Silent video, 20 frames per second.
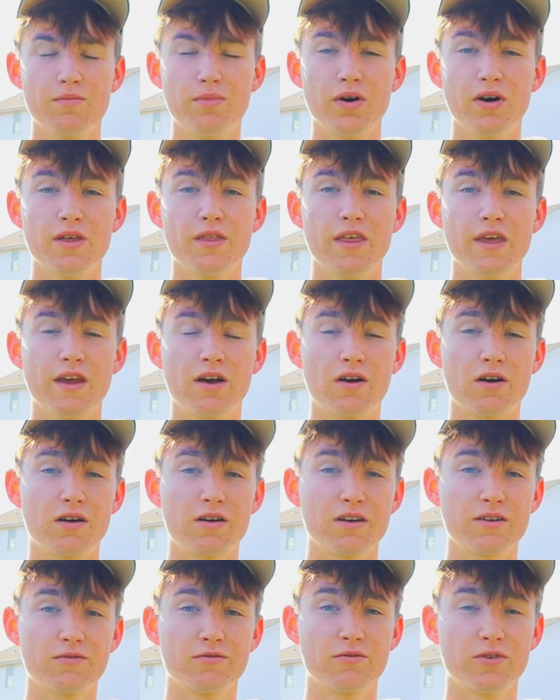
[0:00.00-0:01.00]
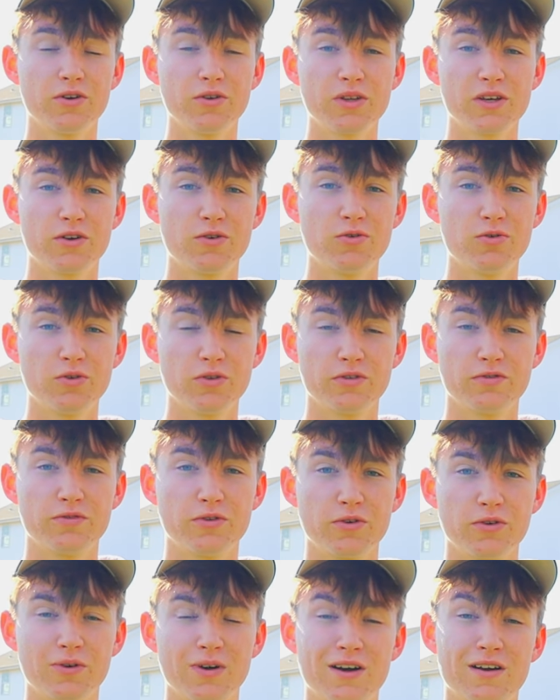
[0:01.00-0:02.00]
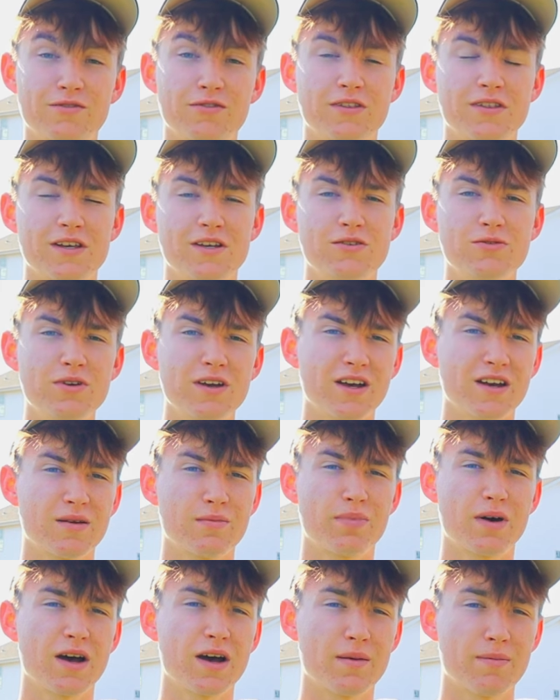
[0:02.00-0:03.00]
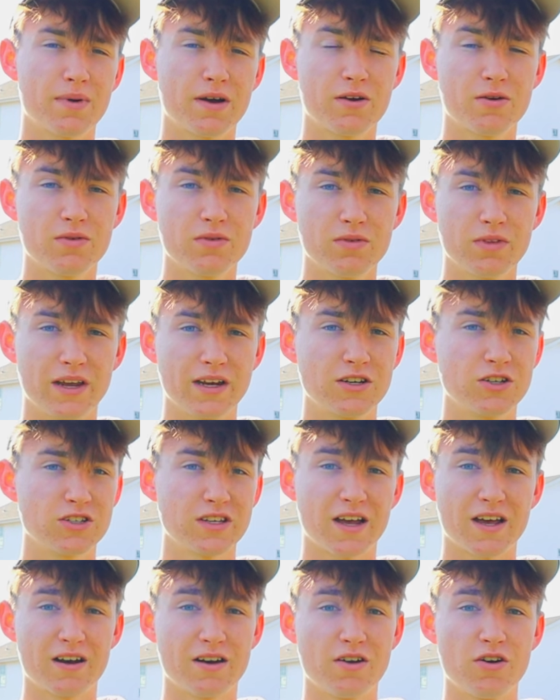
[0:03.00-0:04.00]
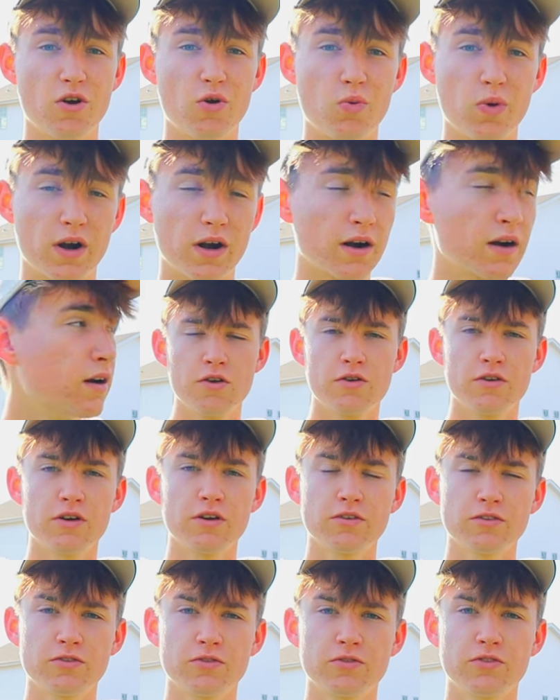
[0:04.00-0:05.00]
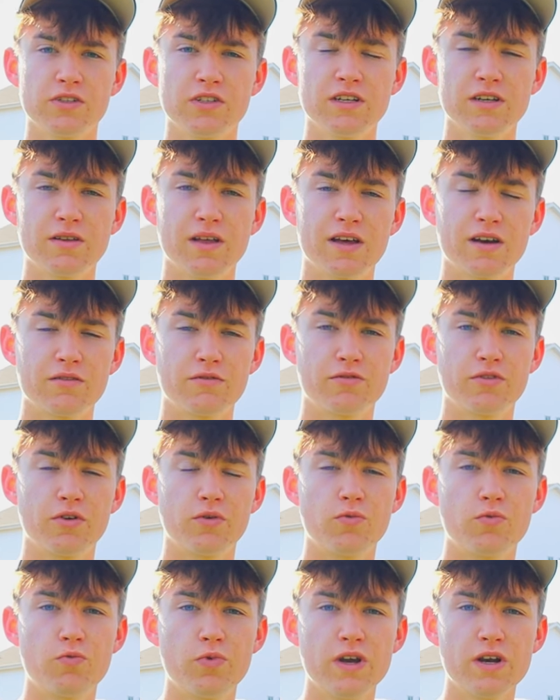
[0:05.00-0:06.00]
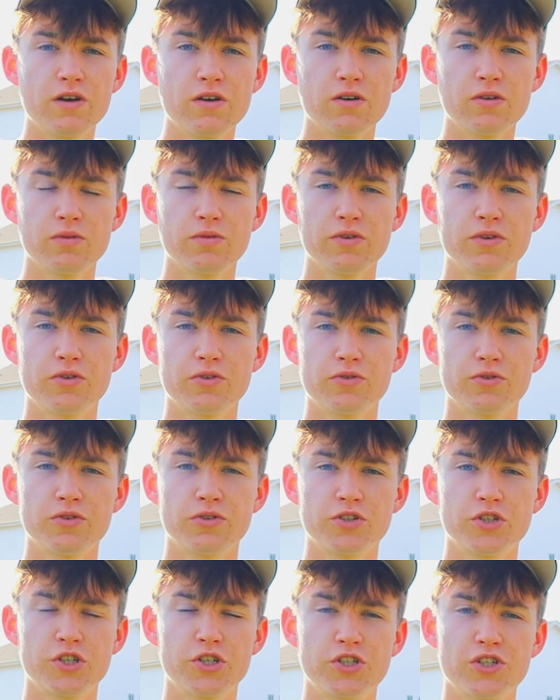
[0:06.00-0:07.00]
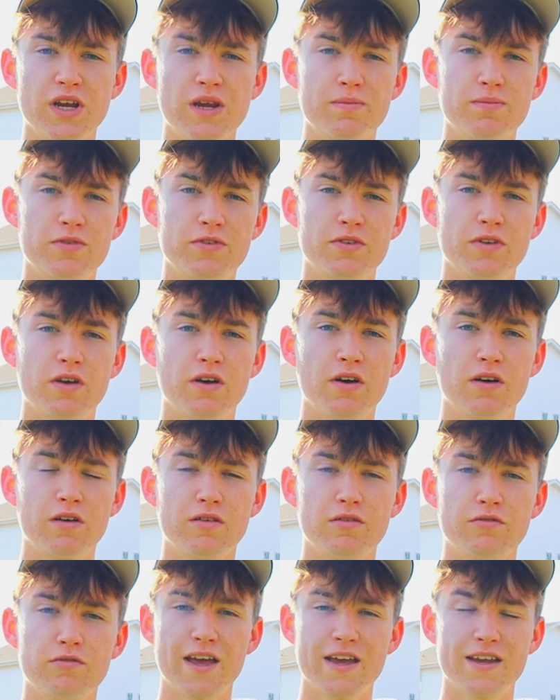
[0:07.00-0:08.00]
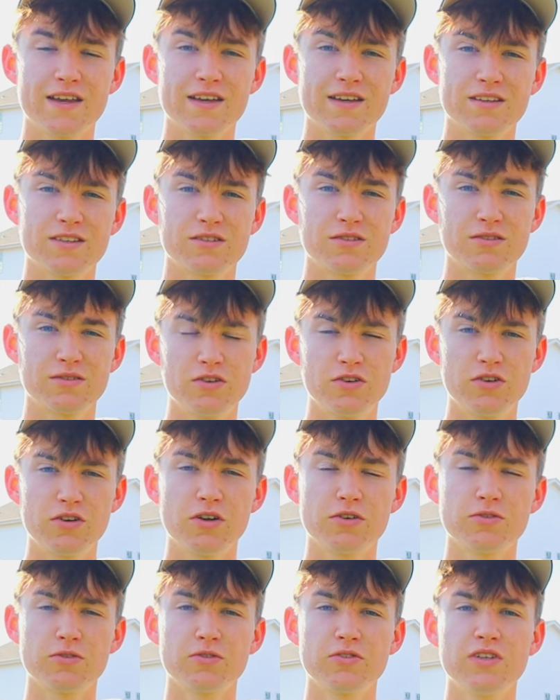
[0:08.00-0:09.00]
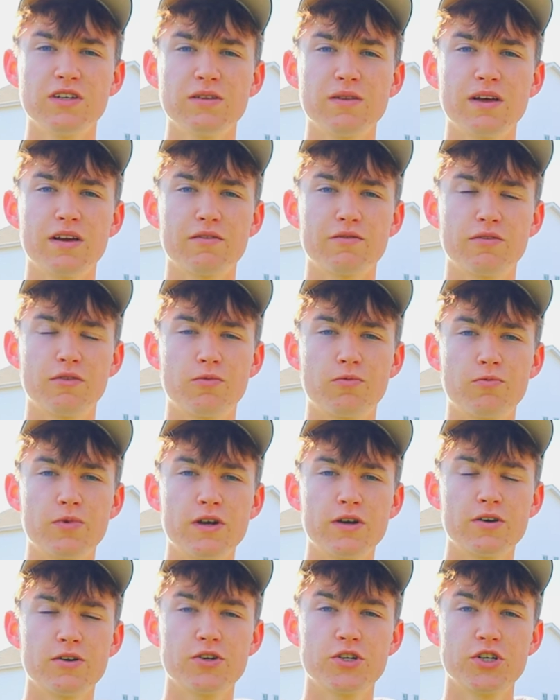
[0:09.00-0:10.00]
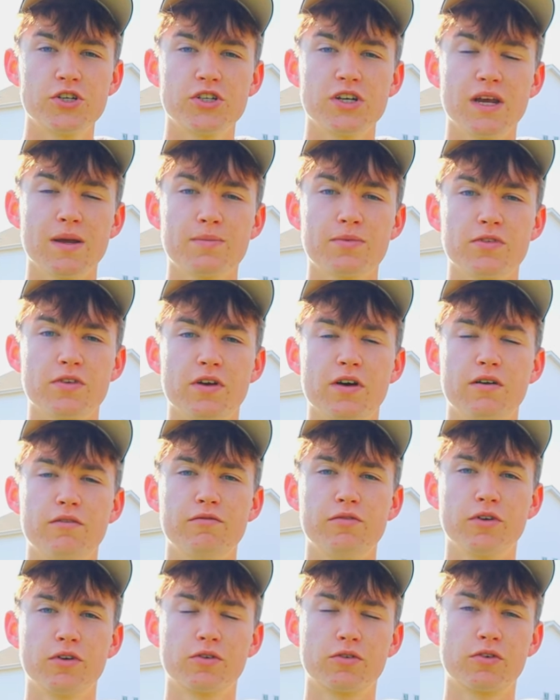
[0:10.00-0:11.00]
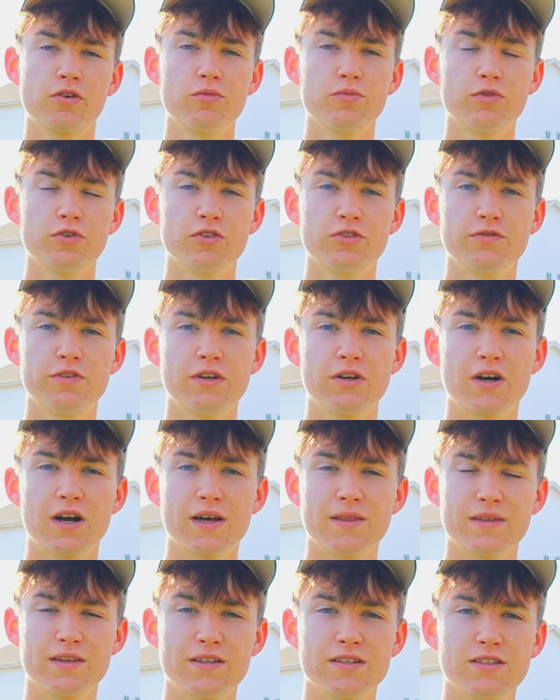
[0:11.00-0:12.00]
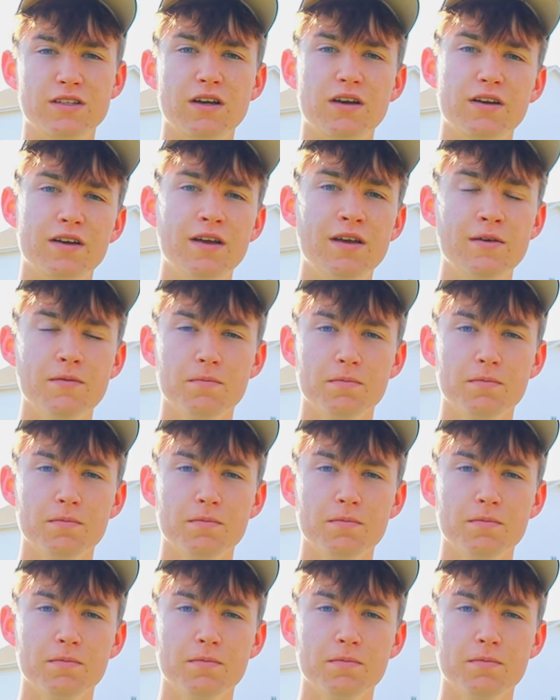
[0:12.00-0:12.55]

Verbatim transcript: but they are really cool to photograph and they do kind of pop out like just out of nowhere. You can also see a lot of the weird little shapes of, I guess, you can also see a lot of the weird shapes of the chromosphere on the sun.